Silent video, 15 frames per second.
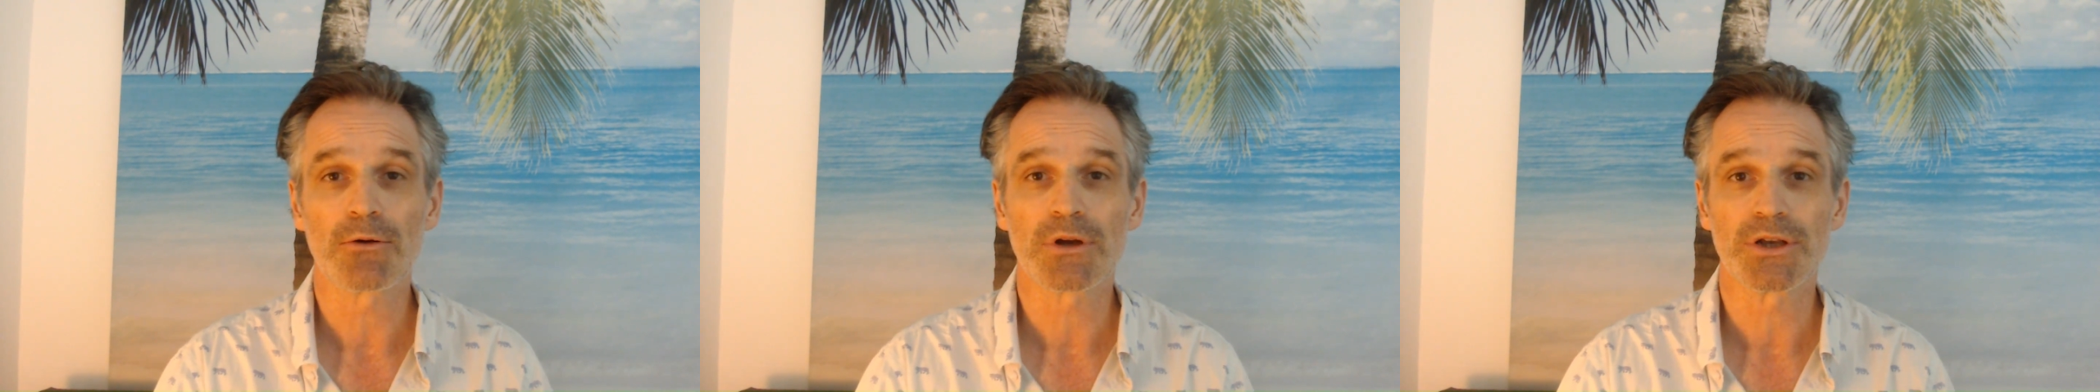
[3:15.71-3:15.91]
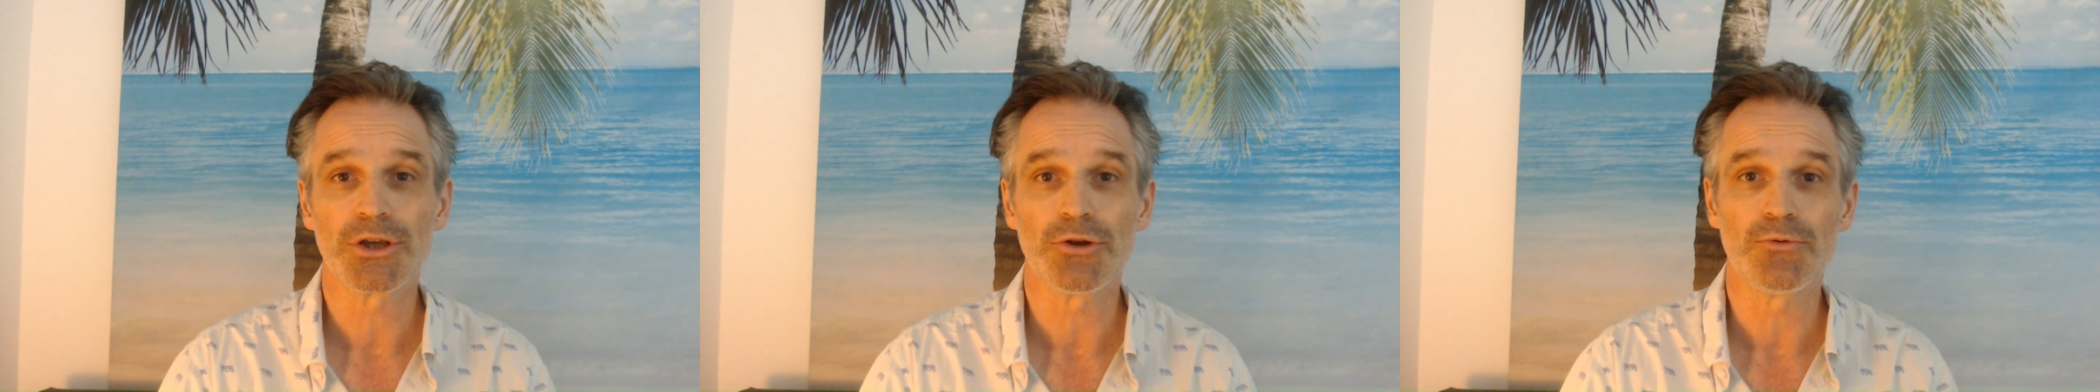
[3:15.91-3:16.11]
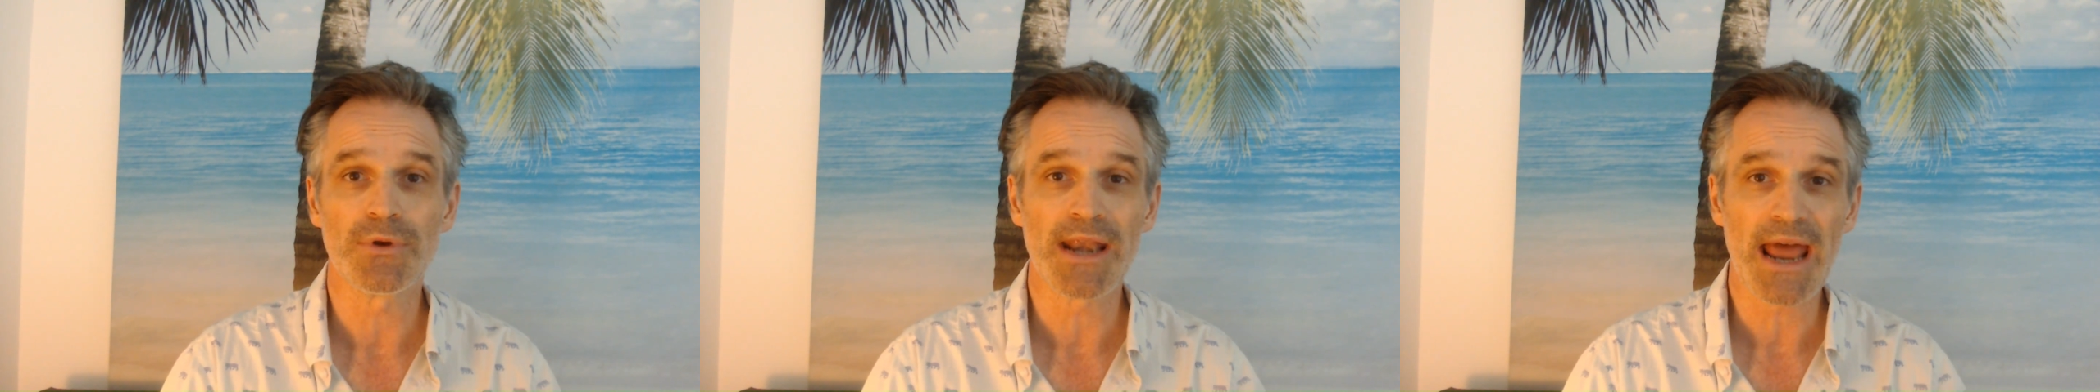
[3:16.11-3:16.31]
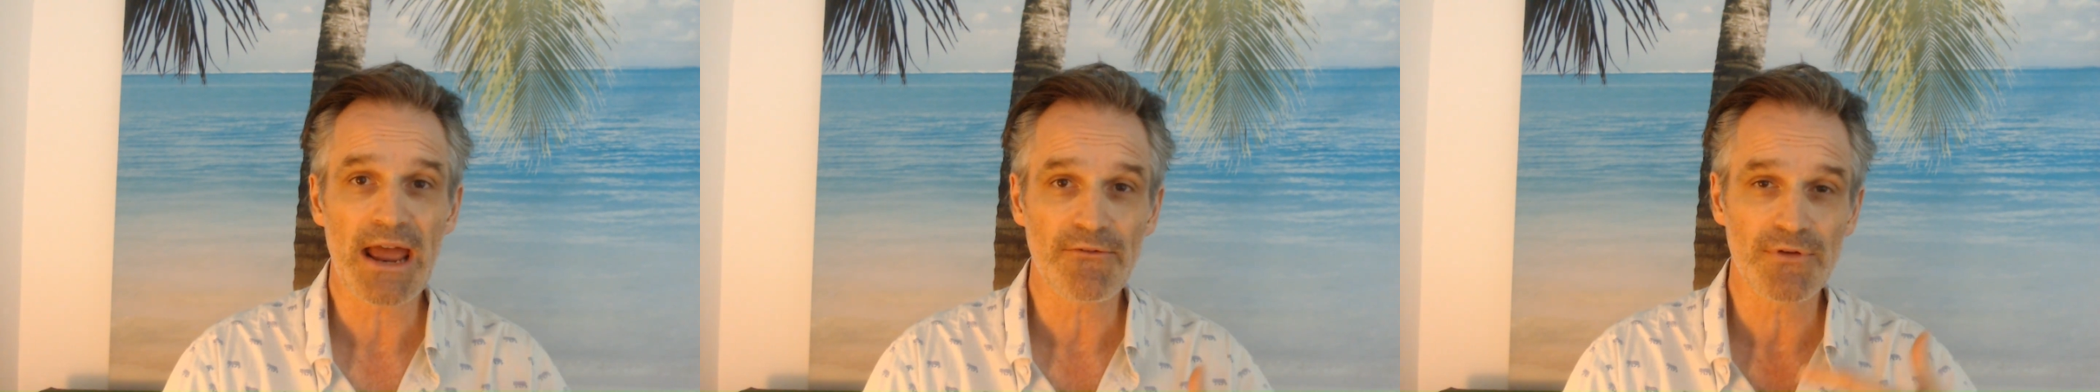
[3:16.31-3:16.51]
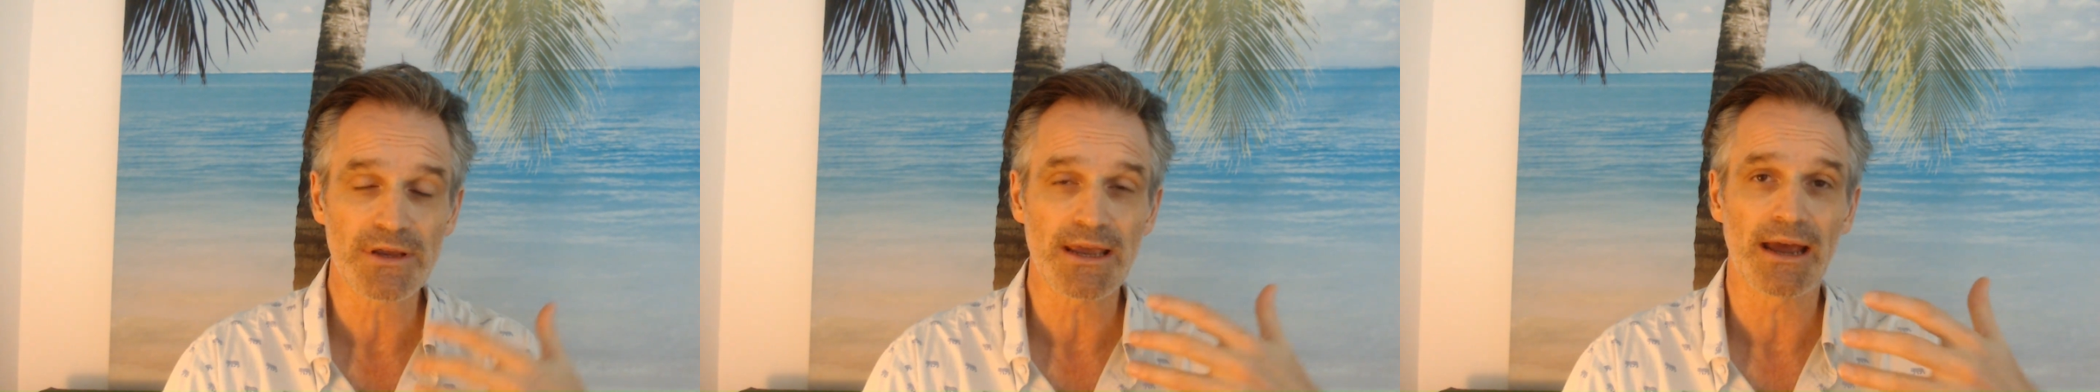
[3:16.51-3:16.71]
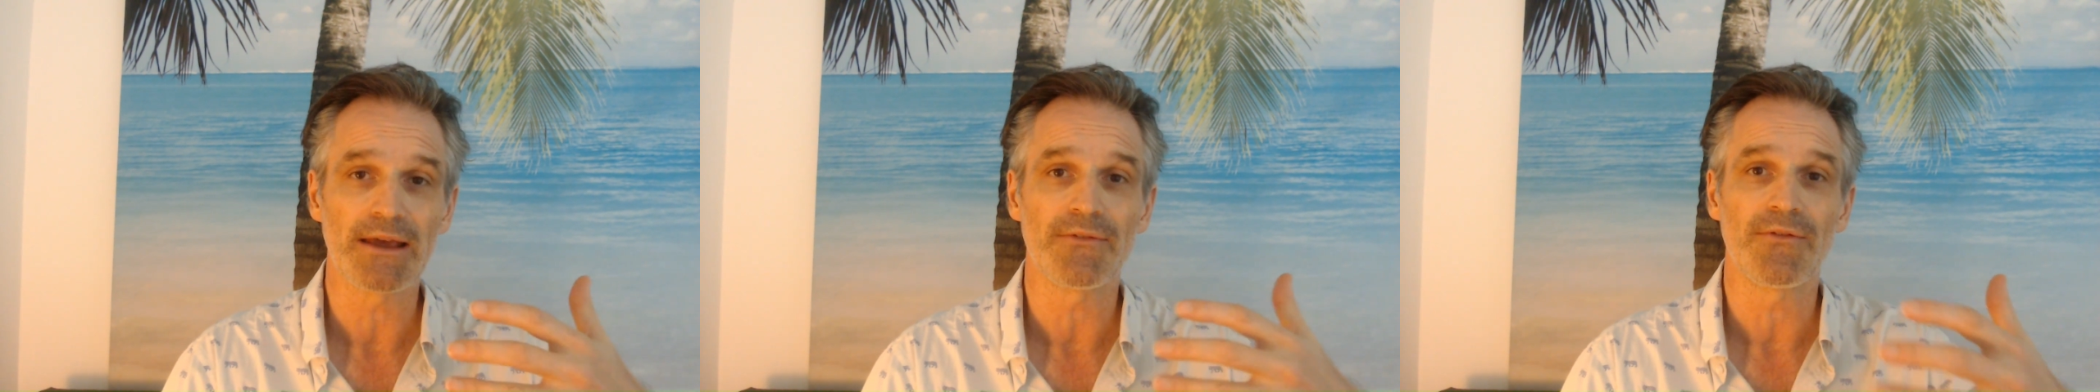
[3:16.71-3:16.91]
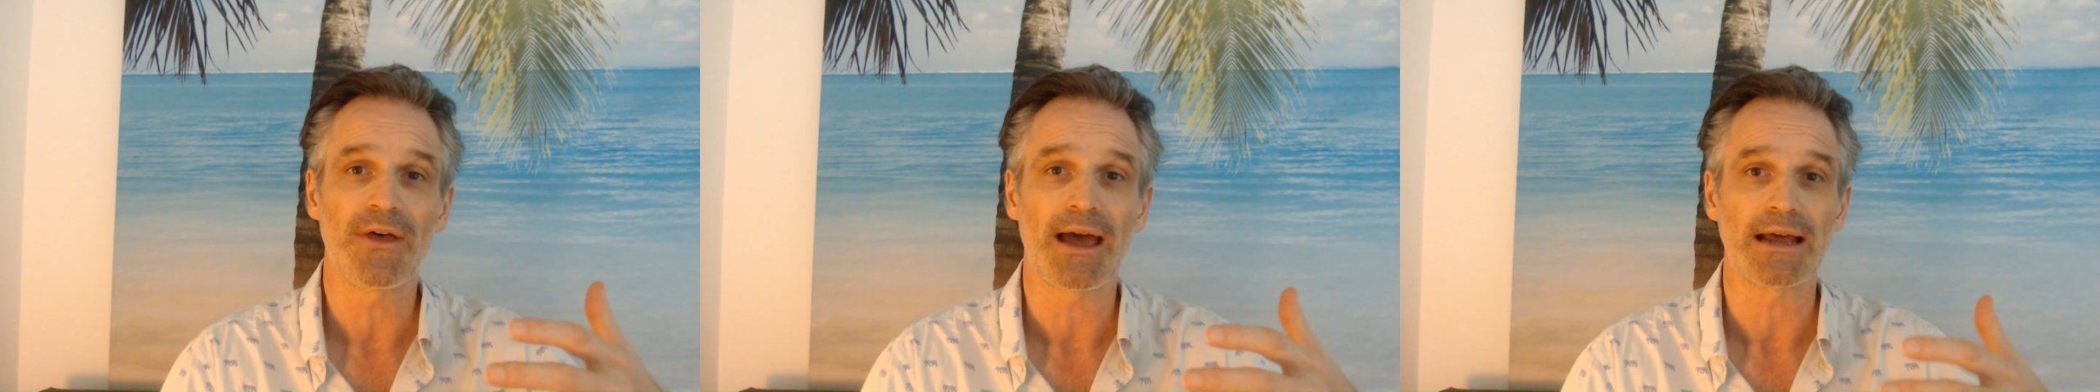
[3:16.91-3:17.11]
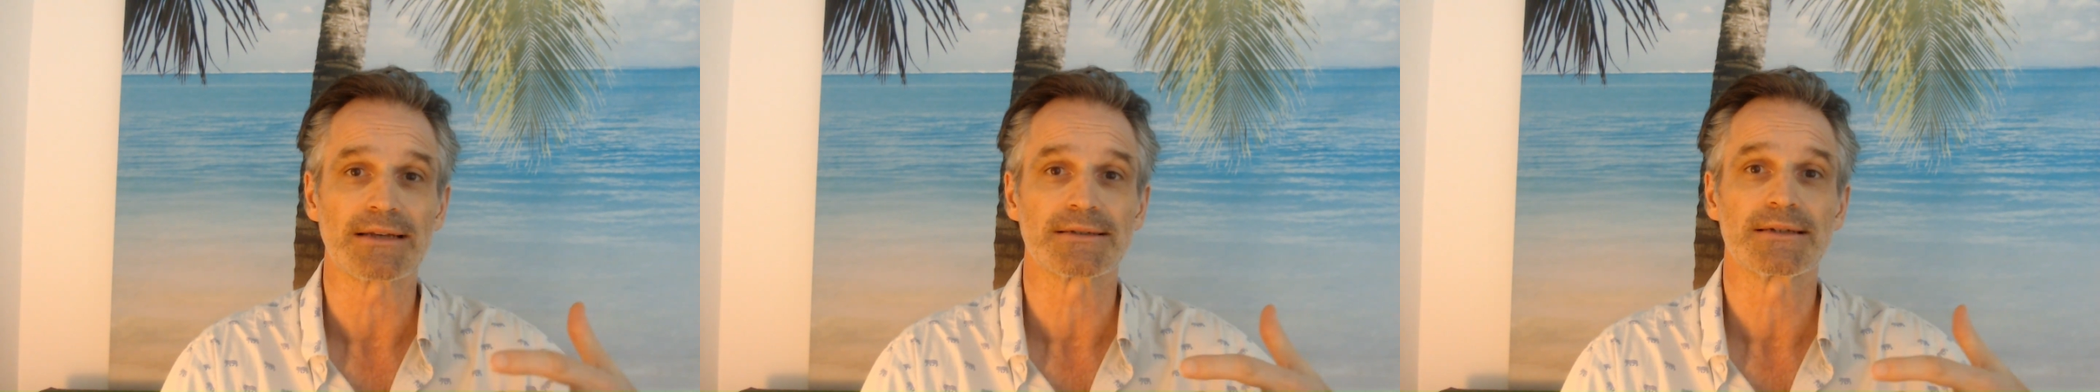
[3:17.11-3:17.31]
can you navigate
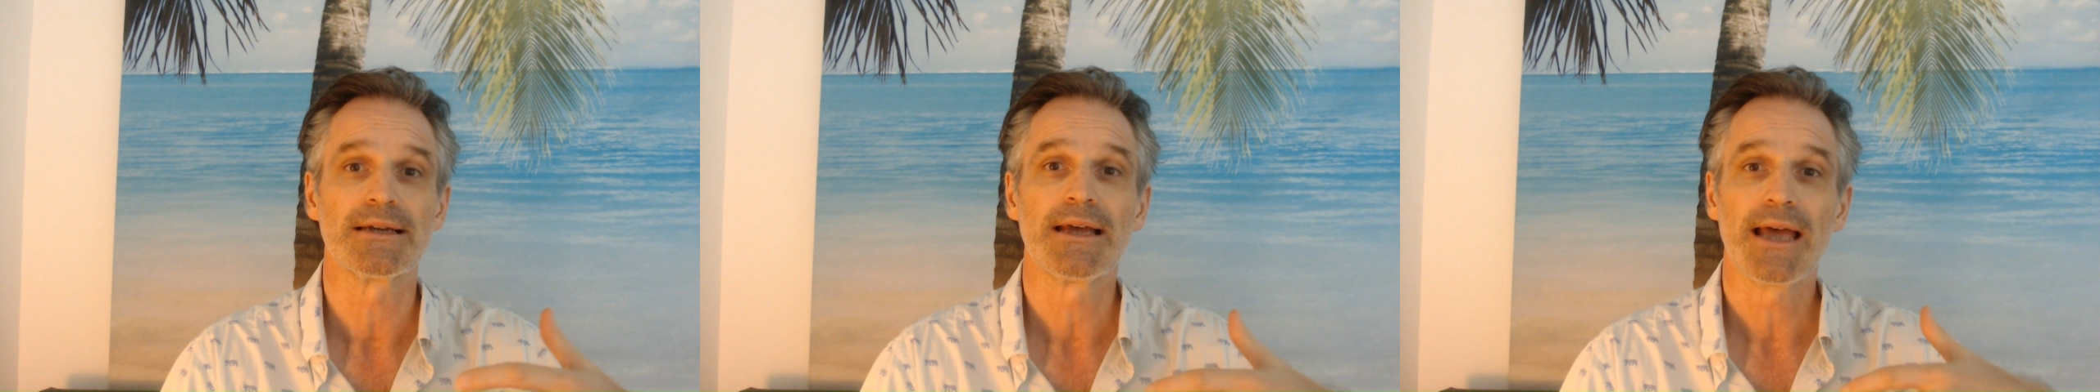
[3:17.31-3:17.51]
that?